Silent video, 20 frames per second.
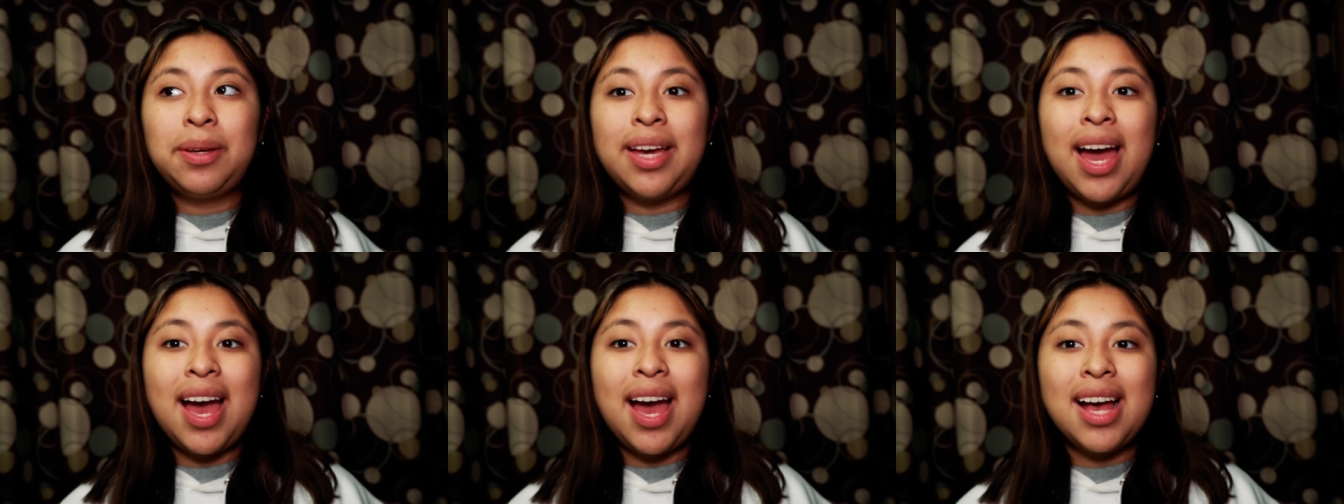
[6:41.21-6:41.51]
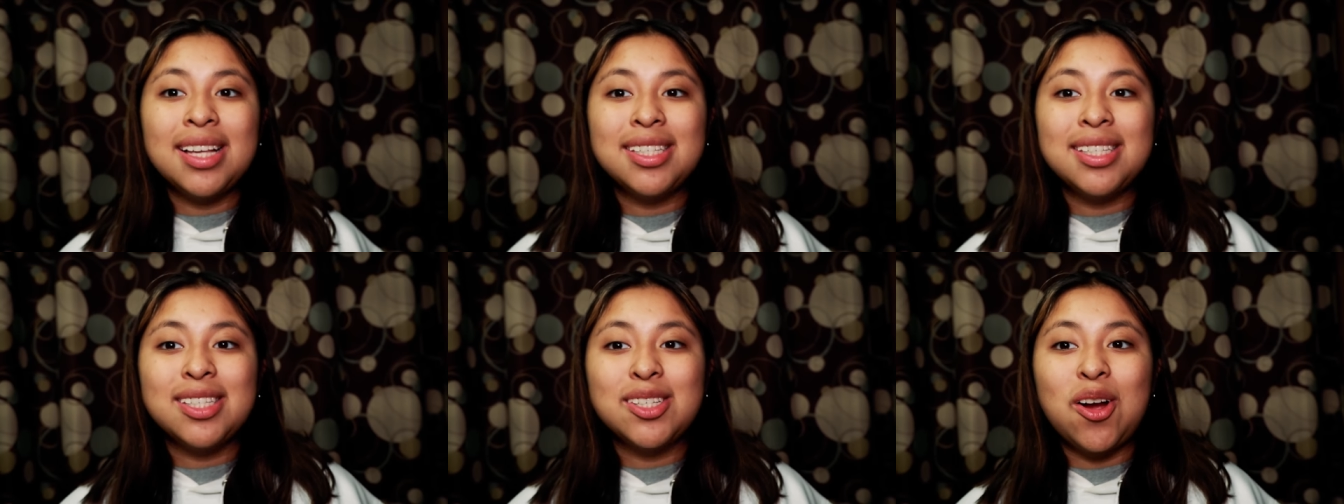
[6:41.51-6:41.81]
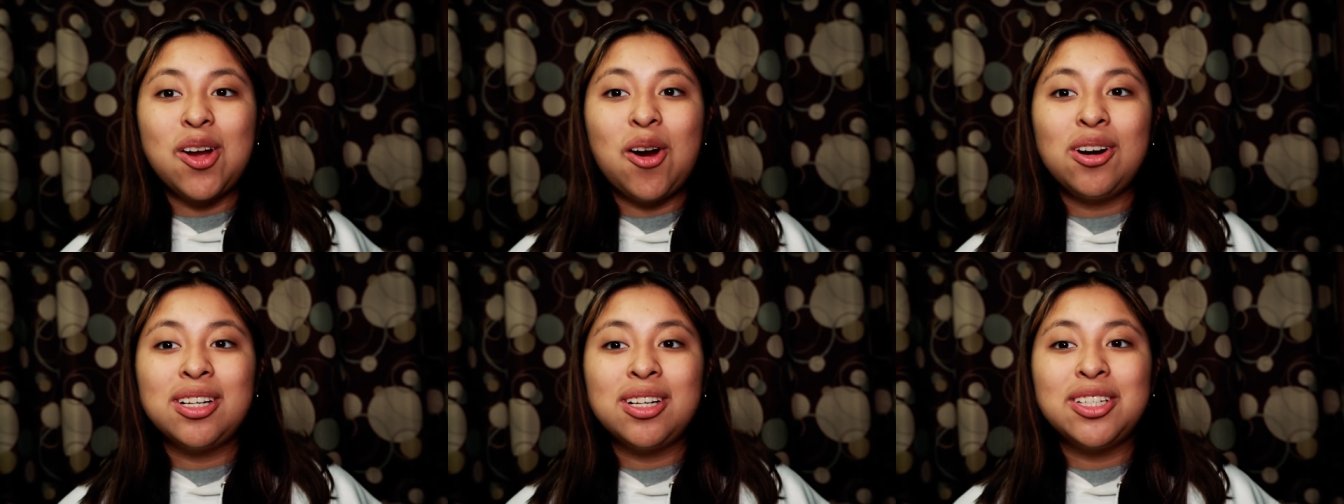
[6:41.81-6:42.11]

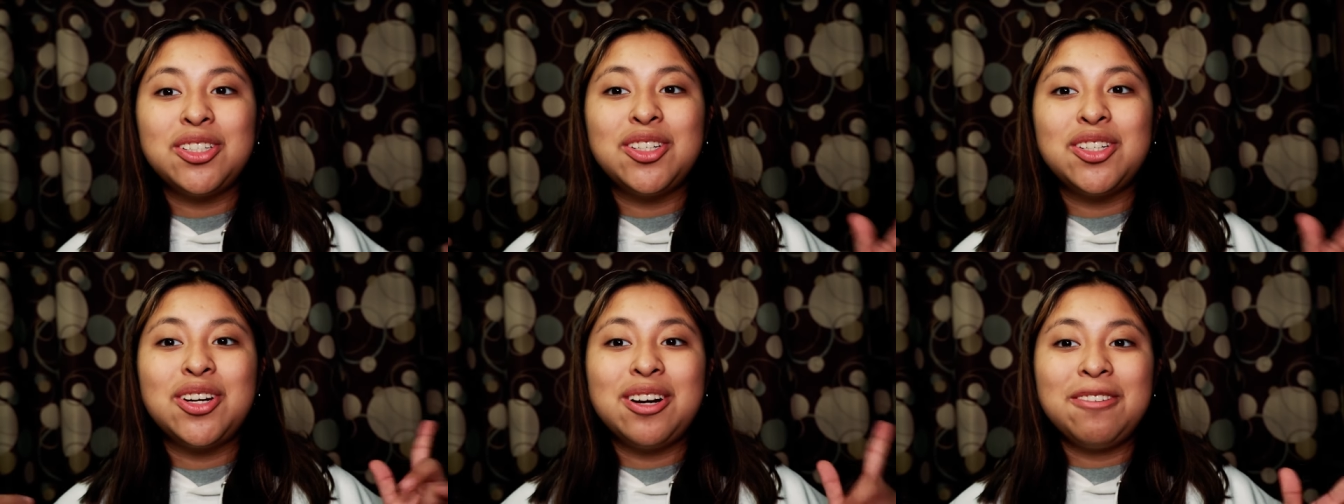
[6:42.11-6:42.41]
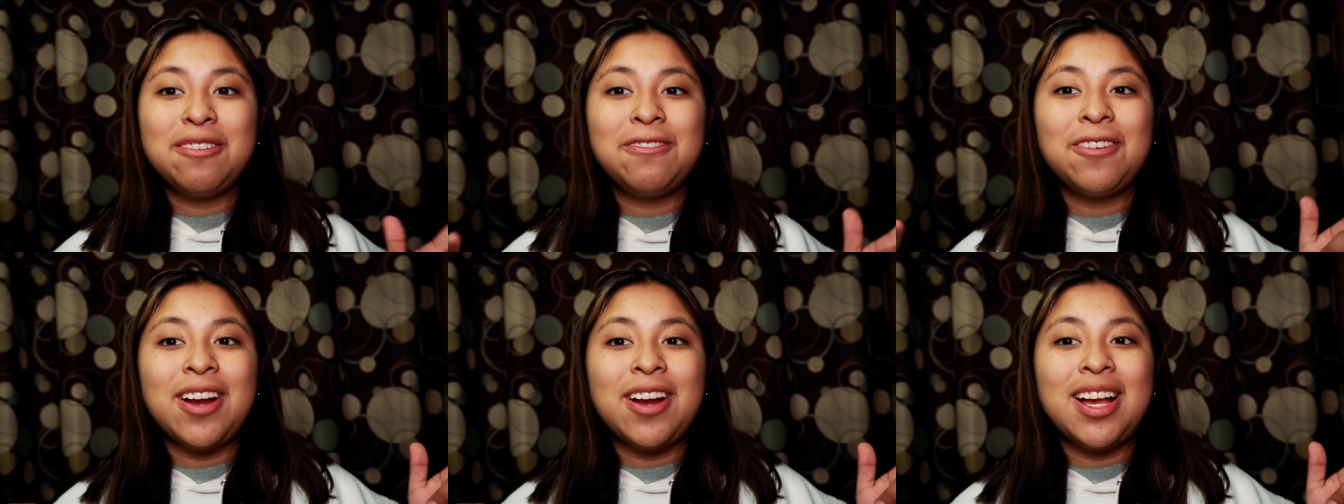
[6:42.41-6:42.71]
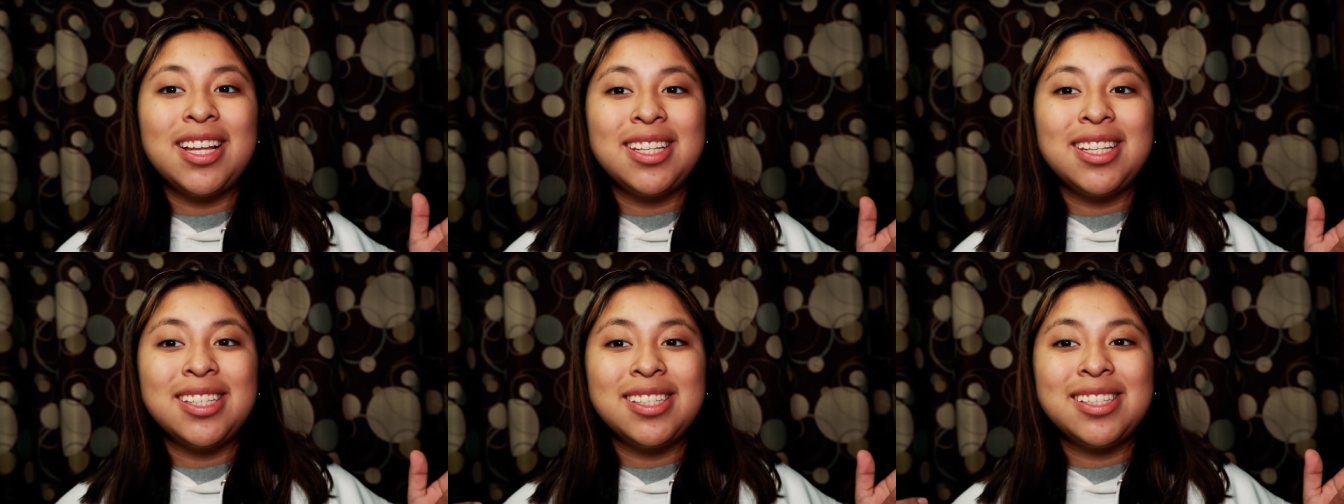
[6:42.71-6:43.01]
guests aren't your
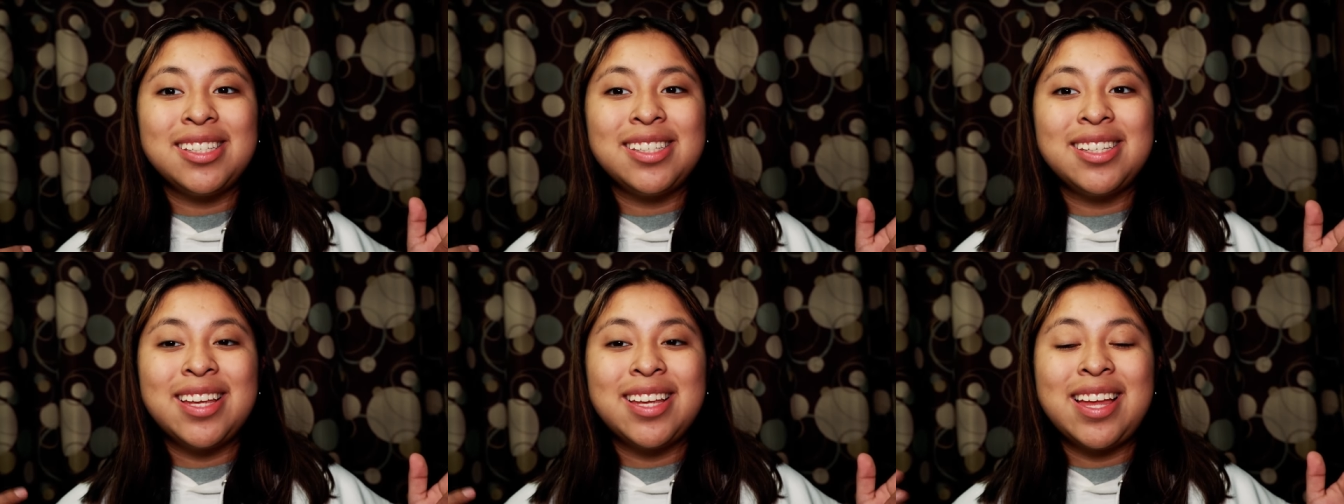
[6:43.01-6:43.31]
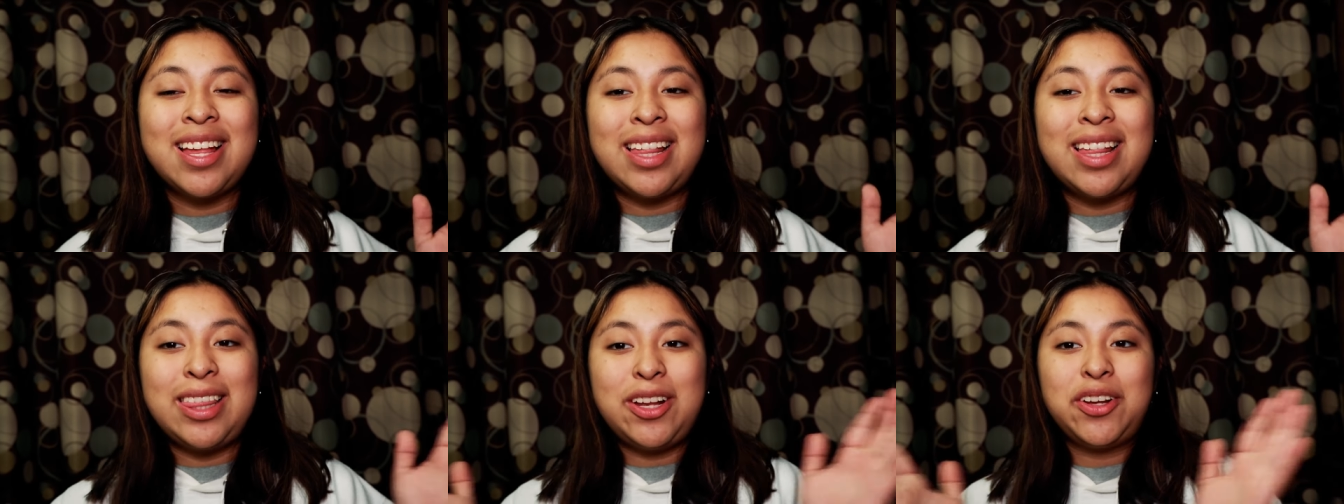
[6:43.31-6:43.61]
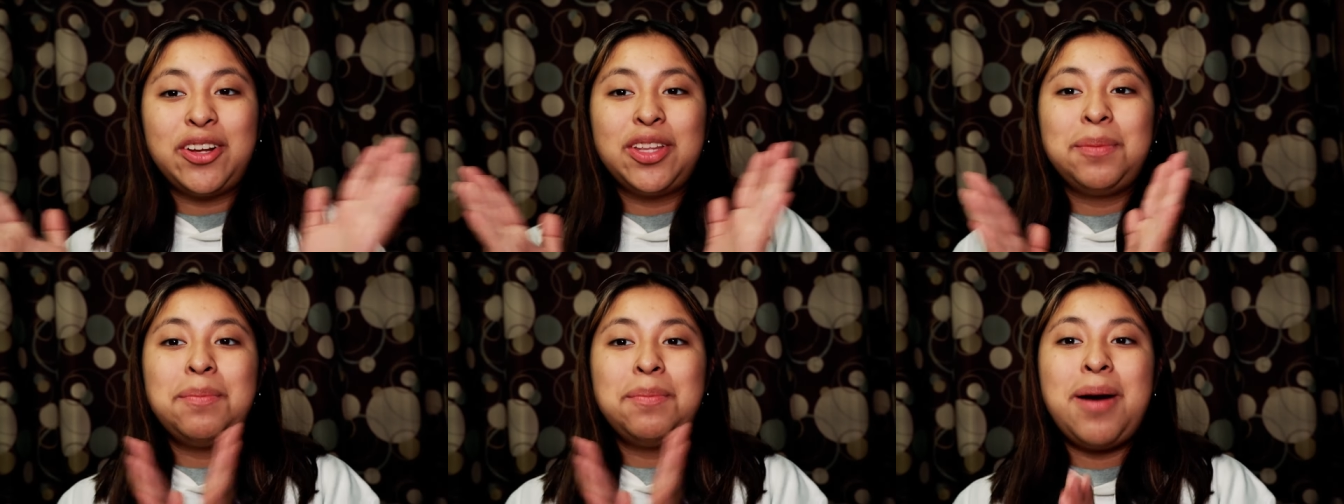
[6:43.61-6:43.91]
friends
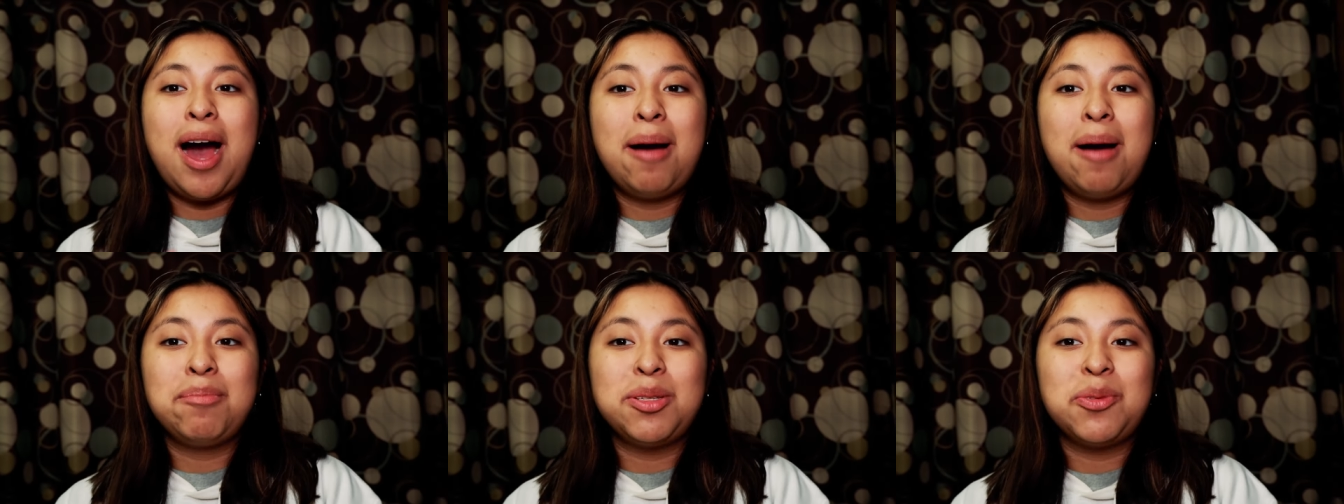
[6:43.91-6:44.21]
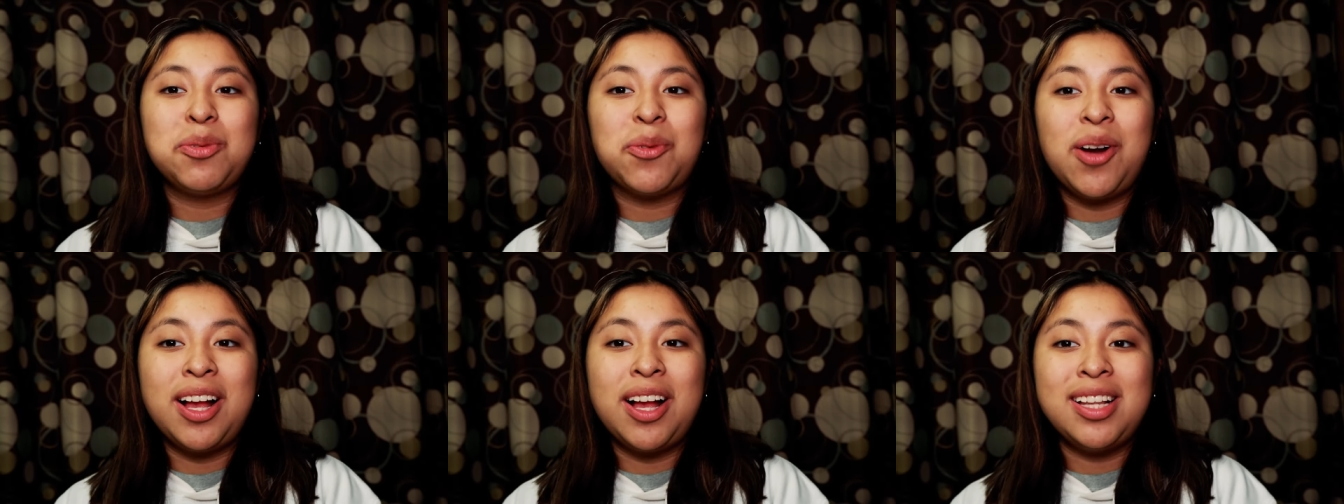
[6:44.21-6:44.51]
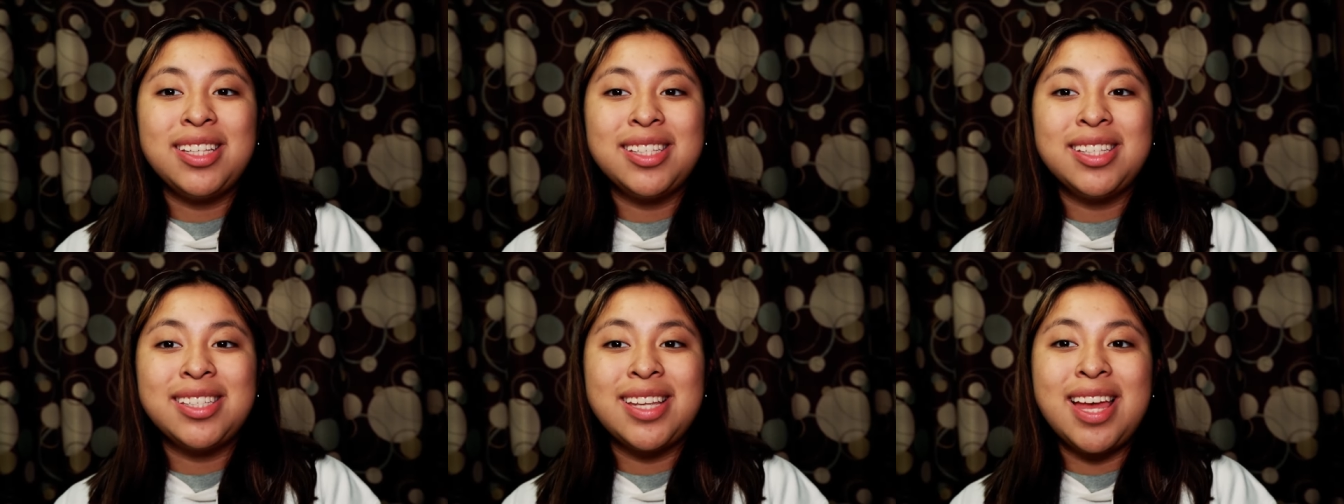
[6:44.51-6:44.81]
they're the mom's
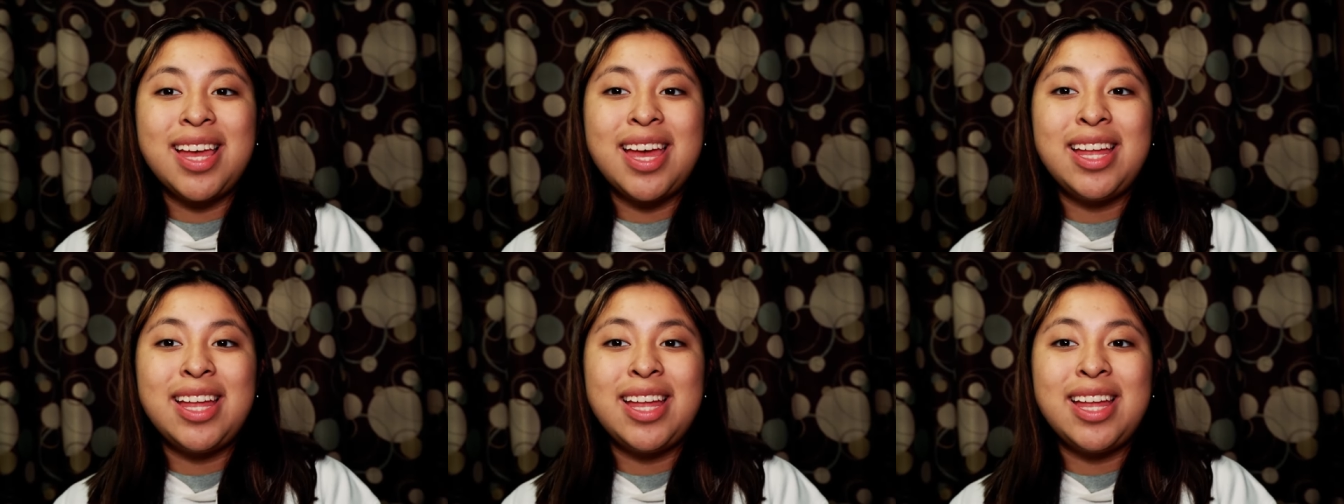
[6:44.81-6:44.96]
friends,